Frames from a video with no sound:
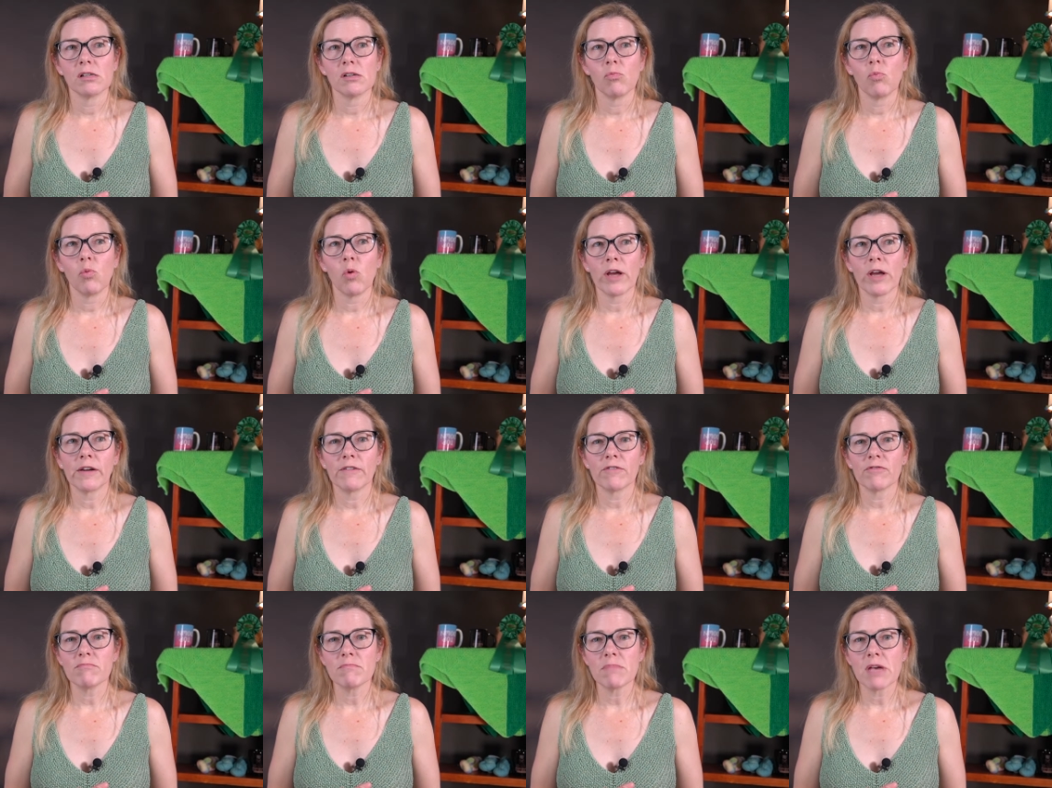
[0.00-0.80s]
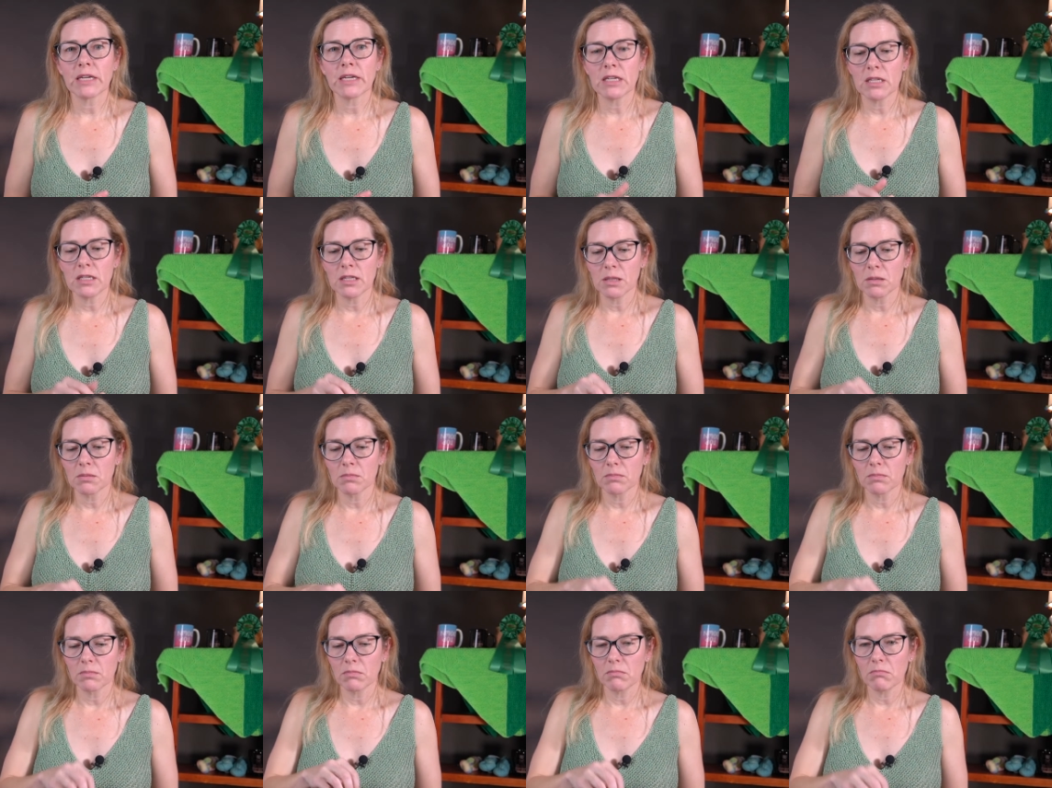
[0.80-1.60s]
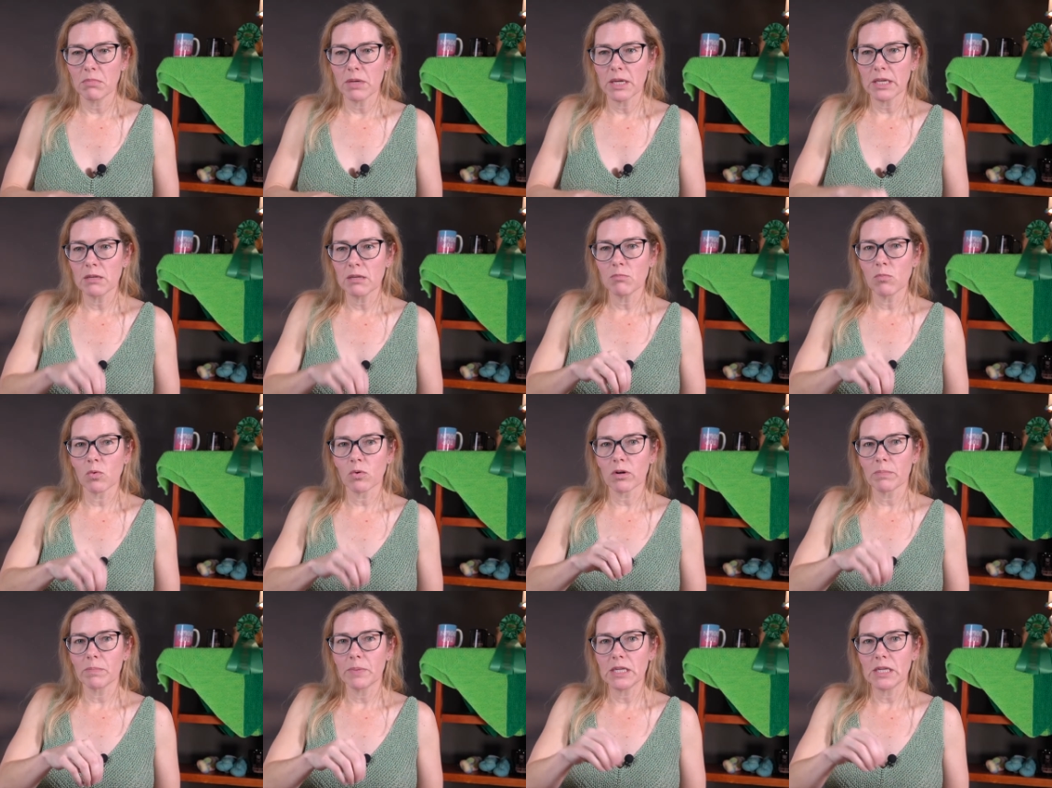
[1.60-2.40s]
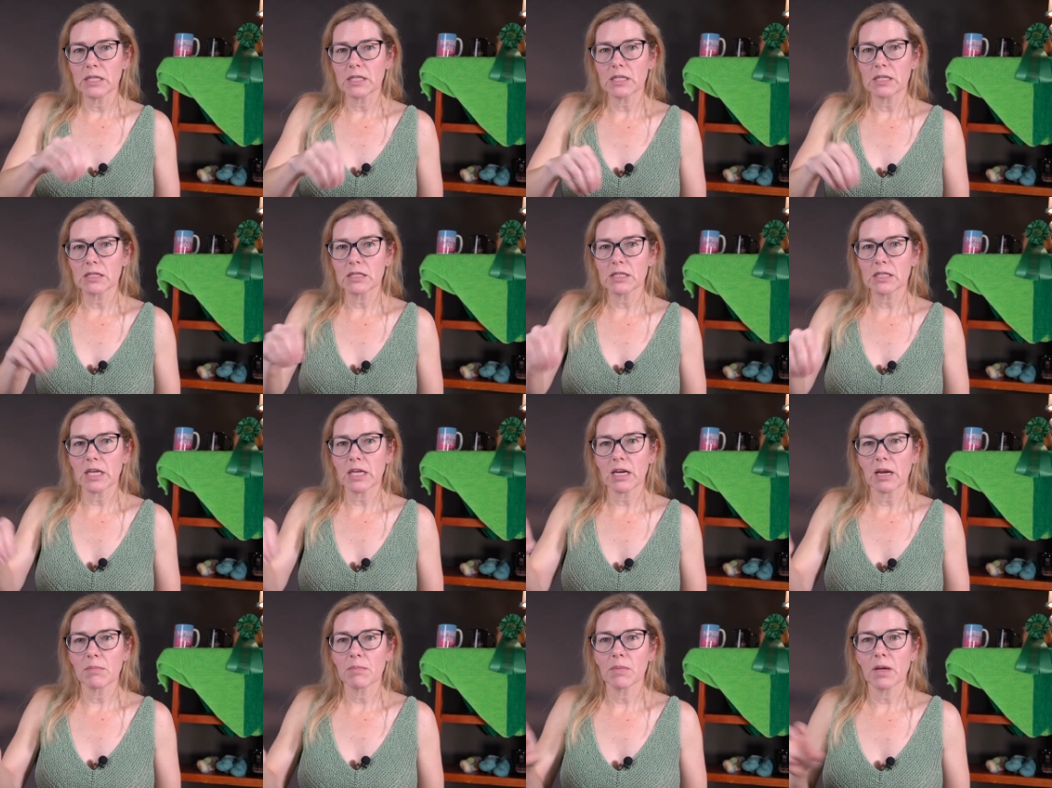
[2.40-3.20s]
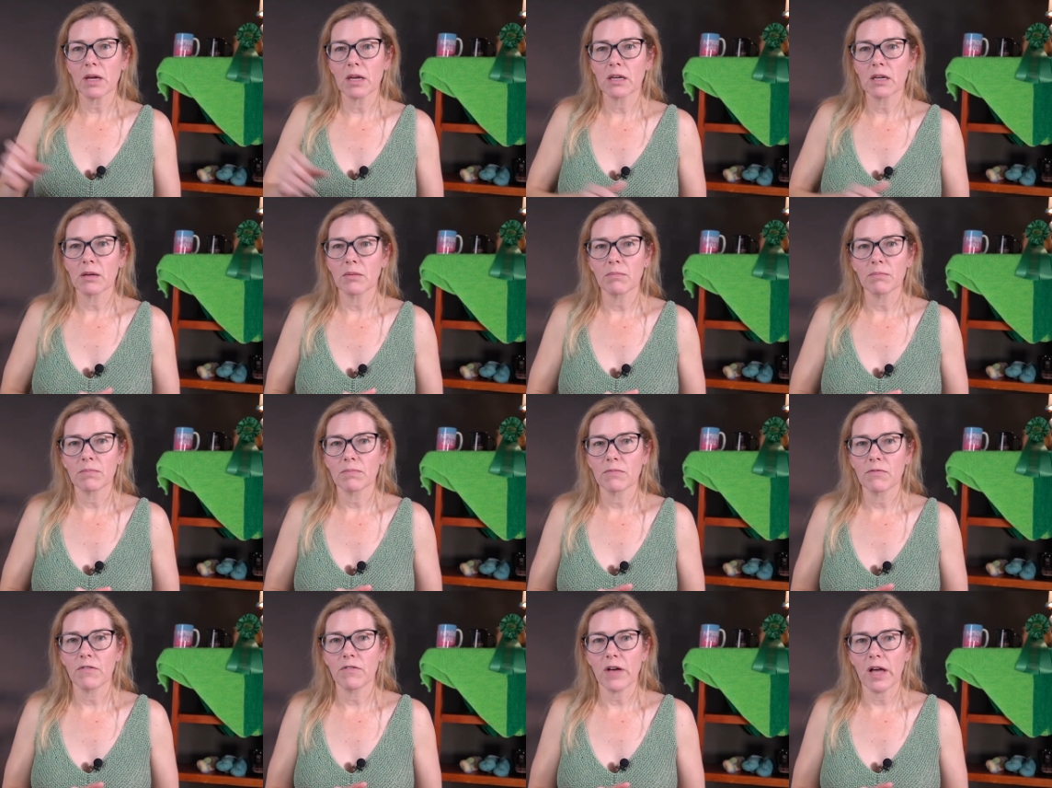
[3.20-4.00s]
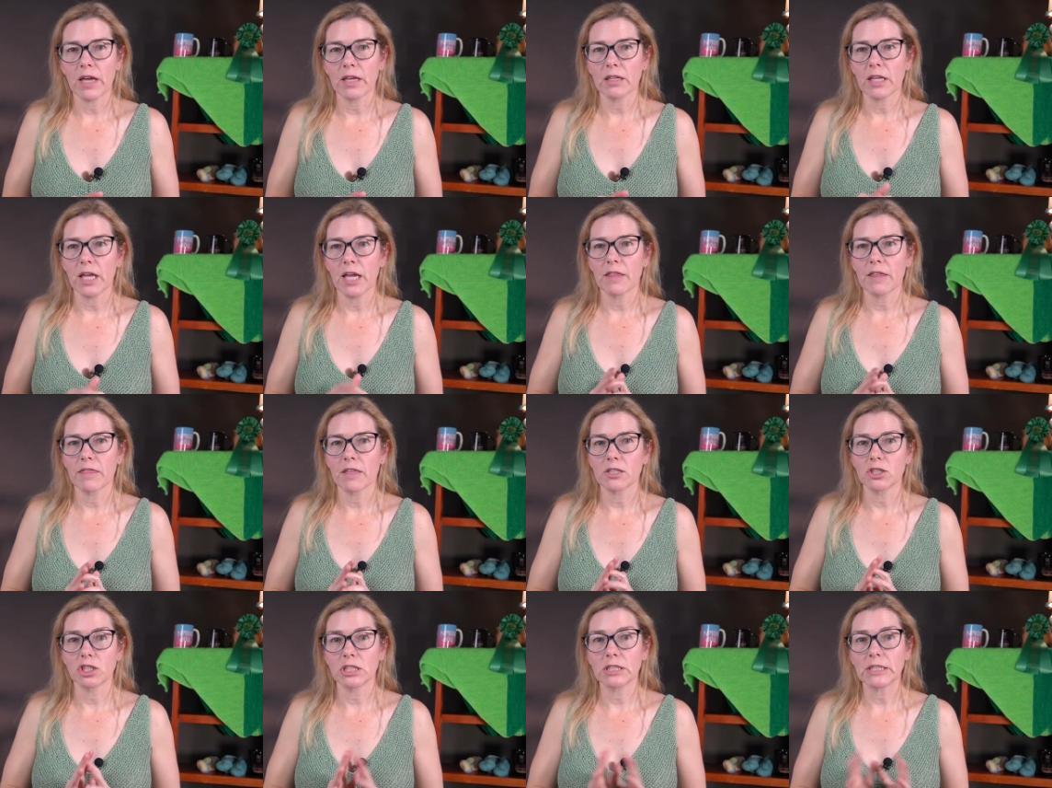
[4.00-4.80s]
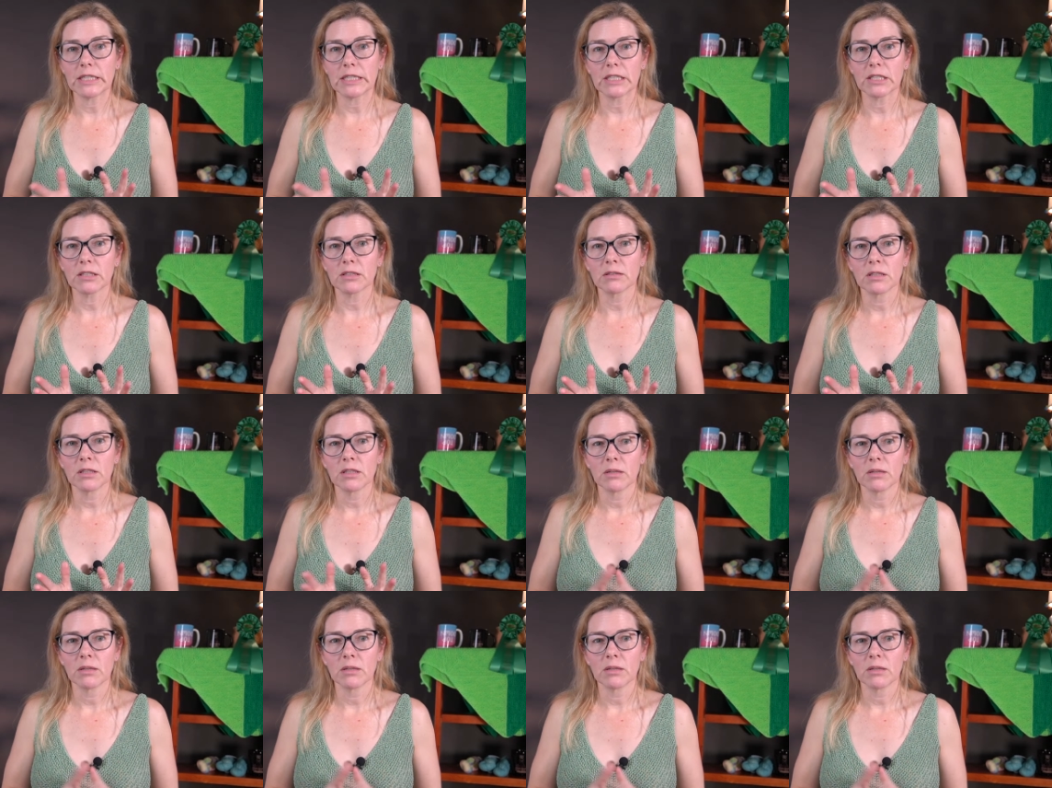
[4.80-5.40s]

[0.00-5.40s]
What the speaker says: one of many, many more pieces that I'm gonna find like that she did,